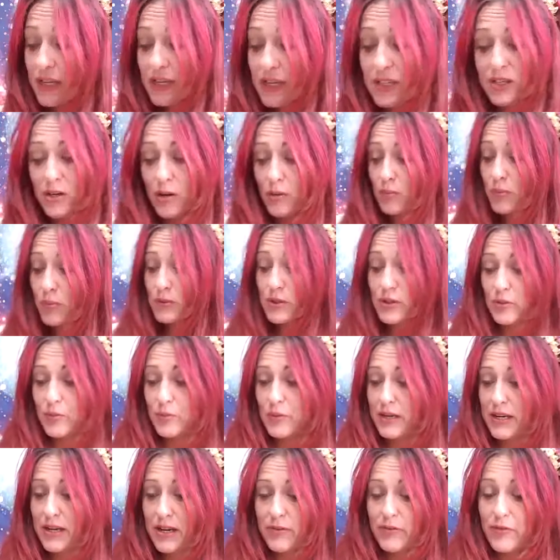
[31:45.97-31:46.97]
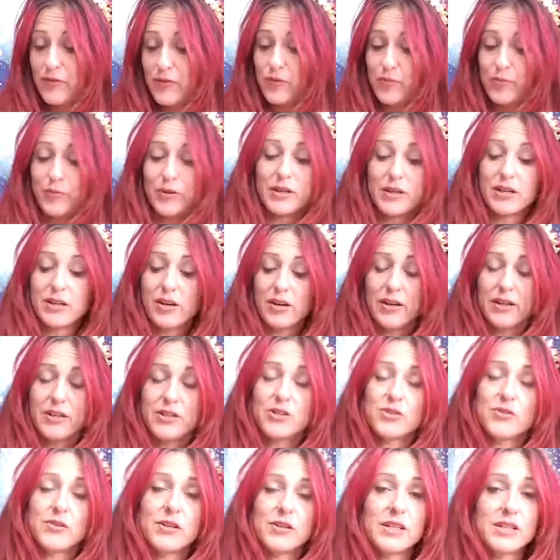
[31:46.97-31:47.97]
examples I've been hearing from my
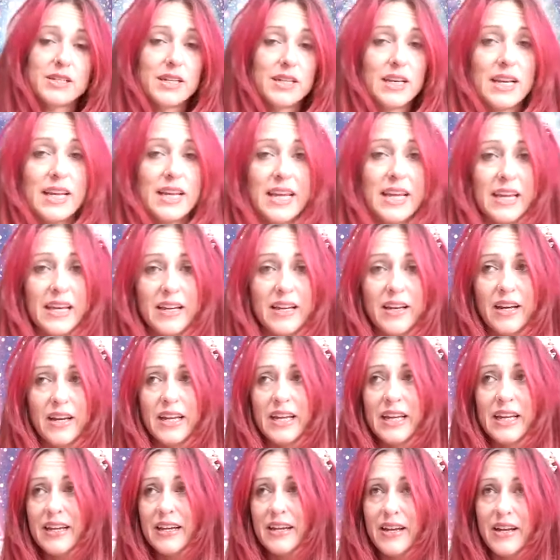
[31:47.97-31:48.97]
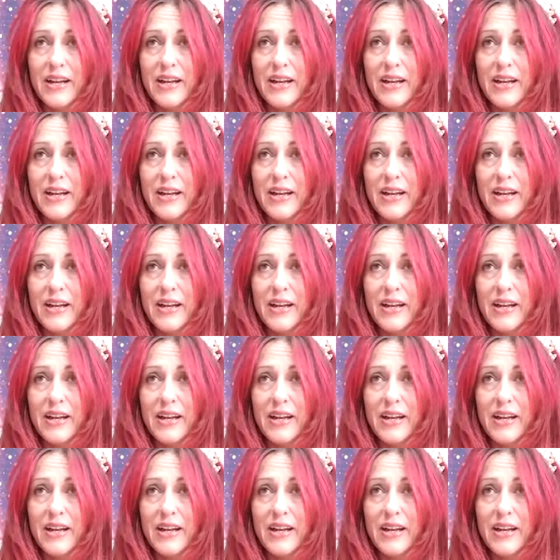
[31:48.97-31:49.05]
clients recently, like